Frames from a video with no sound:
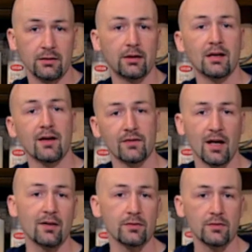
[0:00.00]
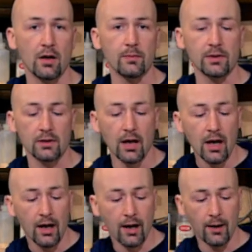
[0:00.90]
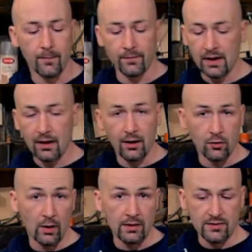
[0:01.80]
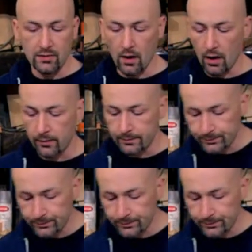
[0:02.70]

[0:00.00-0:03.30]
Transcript: and not have to have it sharpened. Um, a great saw,